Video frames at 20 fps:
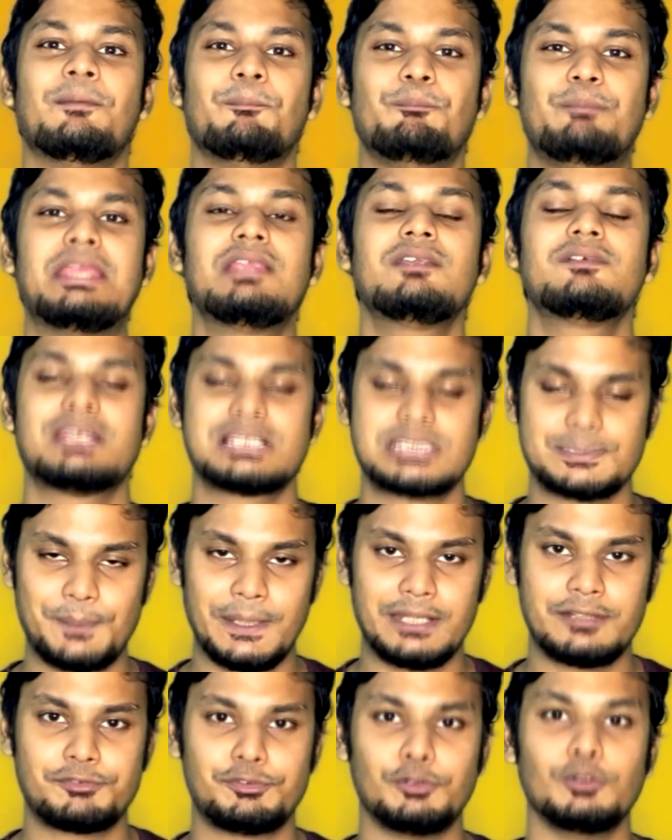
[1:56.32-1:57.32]
Being
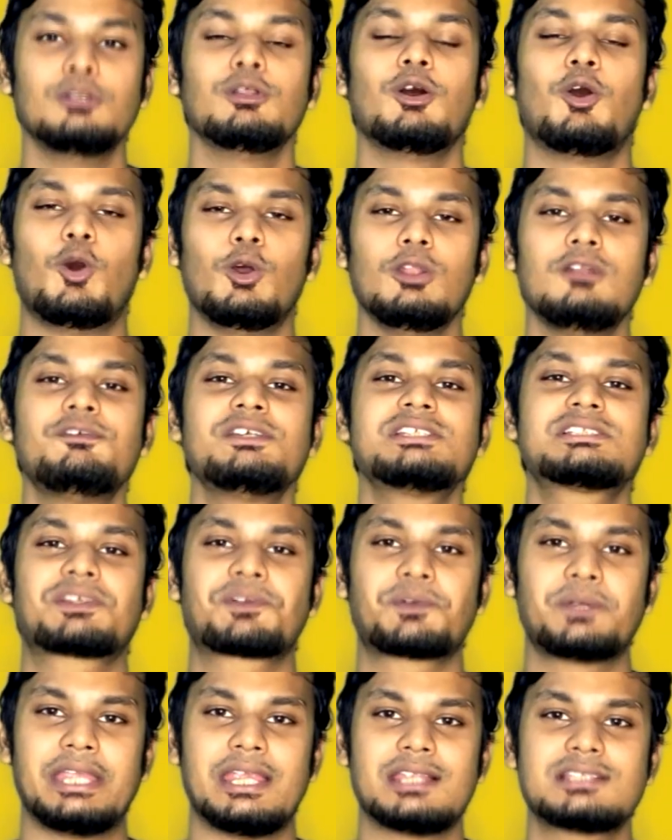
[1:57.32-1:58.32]
respectful always
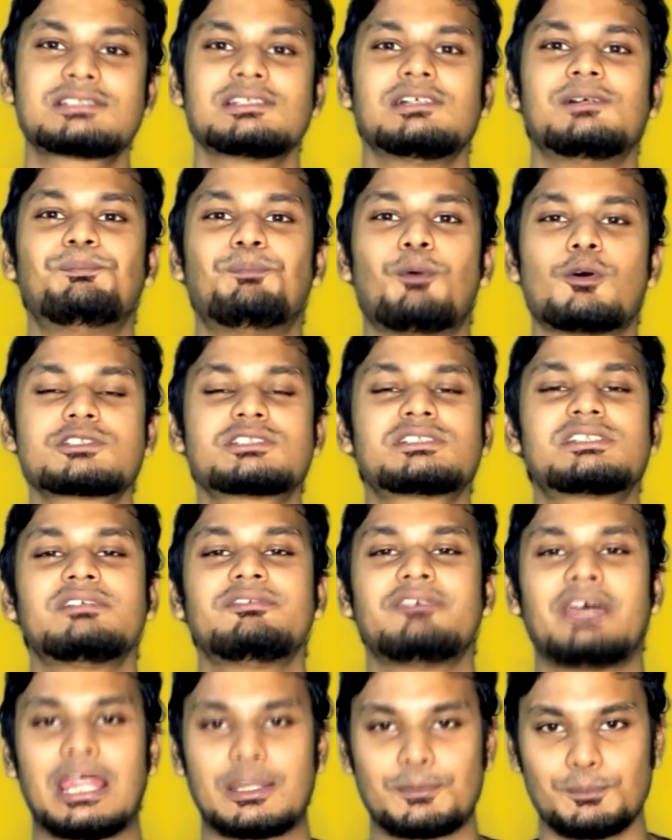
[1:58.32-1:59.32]
creates a
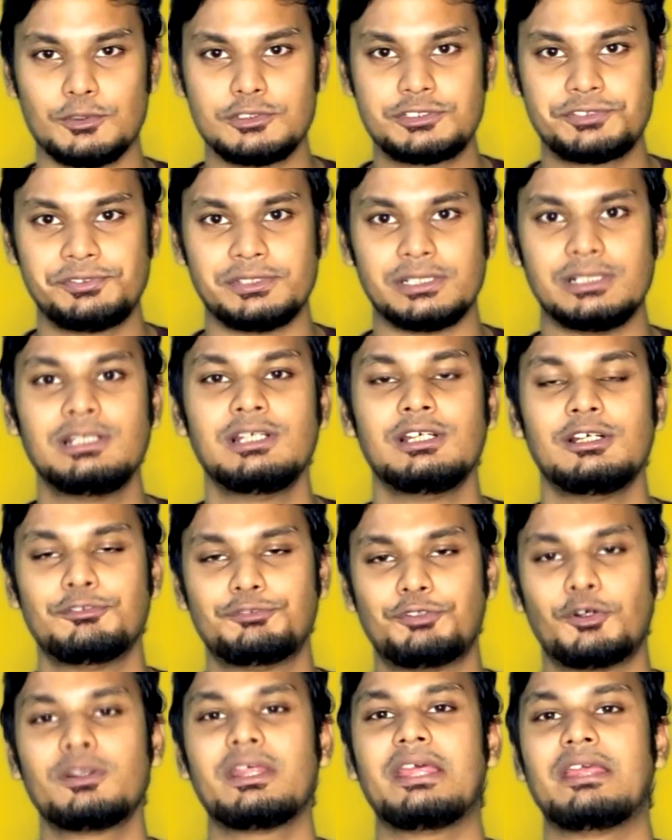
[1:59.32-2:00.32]
positive atmosphere
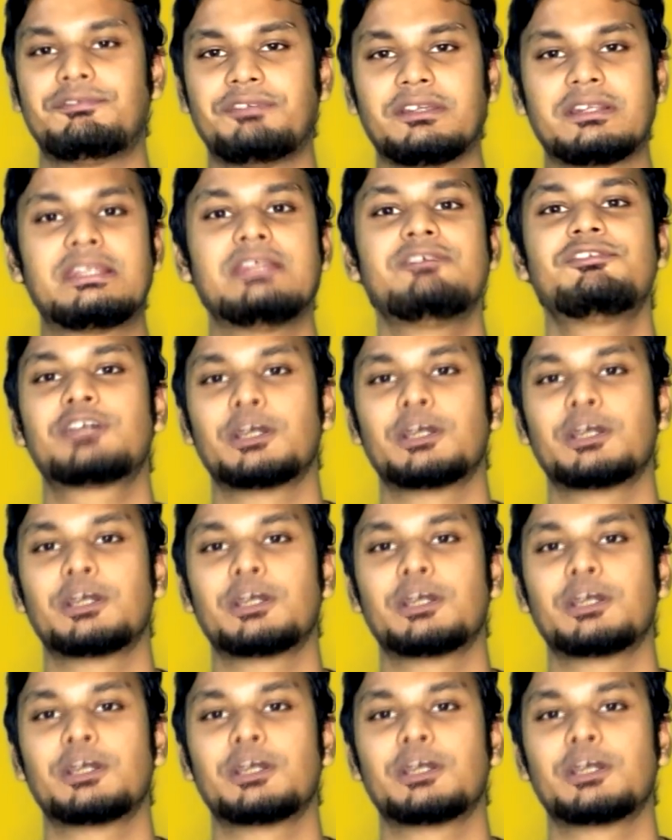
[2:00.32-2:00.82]
for effective